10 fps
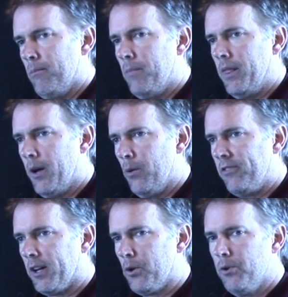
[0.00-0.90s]
But there was
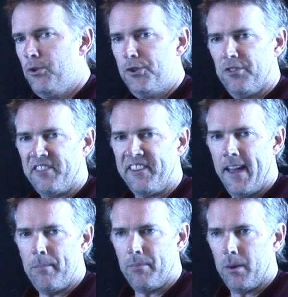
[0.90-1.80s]
a crucial
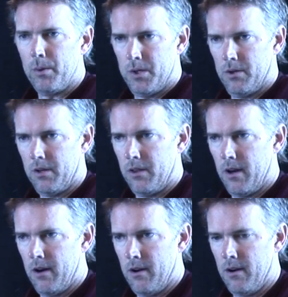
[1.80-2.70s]
step that we took
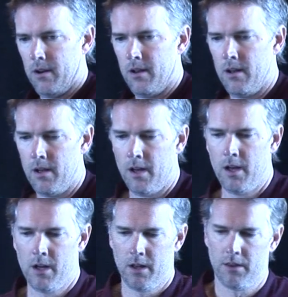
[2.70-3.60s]
there.
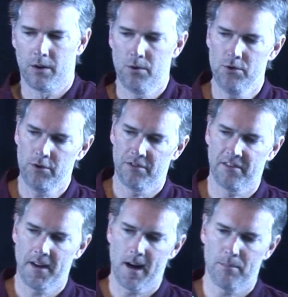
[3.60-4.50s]
The crucial
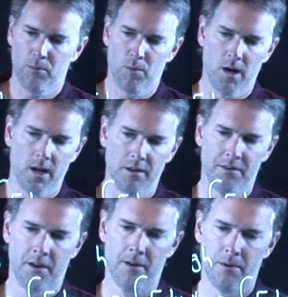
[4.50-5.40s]
step
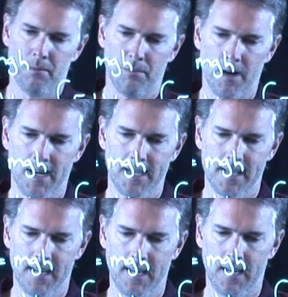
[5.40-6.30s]
was right
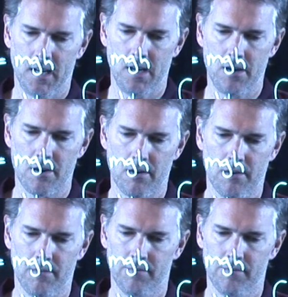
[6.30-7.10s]
here.